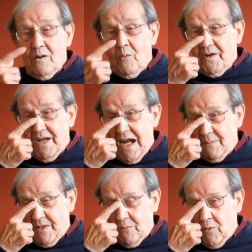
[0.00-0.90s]
What had
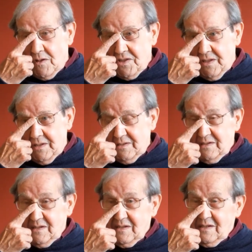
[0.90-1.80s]
happened was that
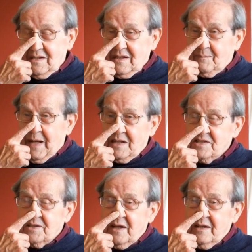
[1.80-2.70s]

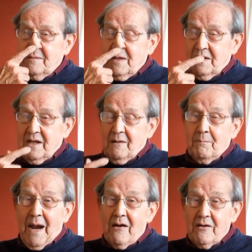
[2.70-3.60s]
an
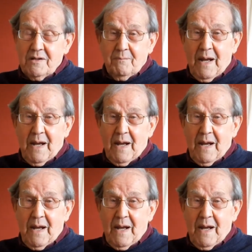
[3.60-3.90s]
apparent